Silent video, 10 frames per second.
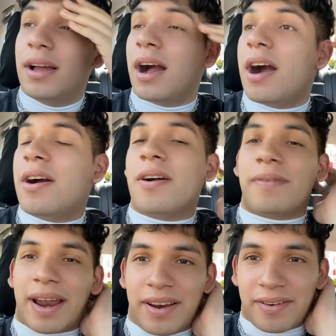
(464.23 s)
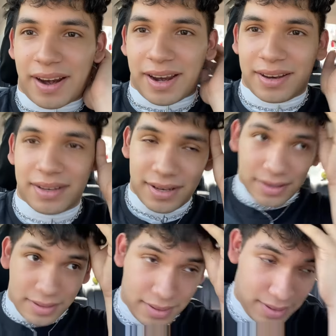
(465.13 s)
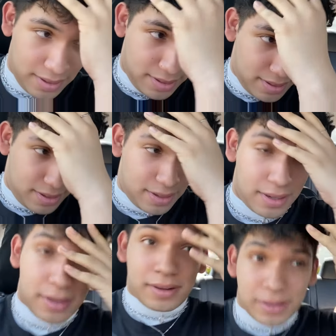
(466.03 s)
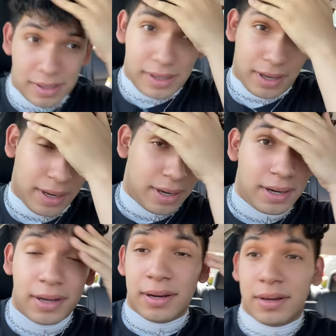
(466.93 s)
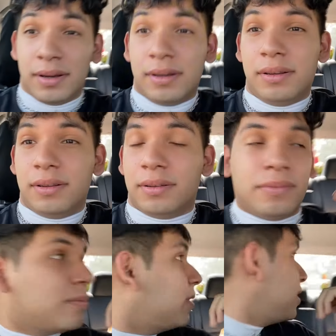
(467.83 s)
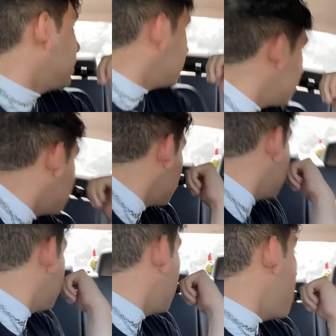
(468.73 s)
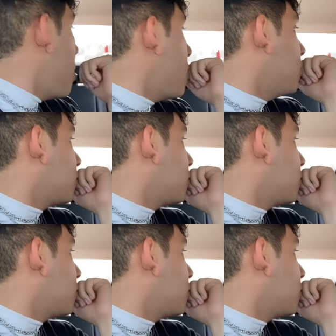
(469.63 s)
Oh, all right. There's a big bus behind us. Really? Yeah. Oh.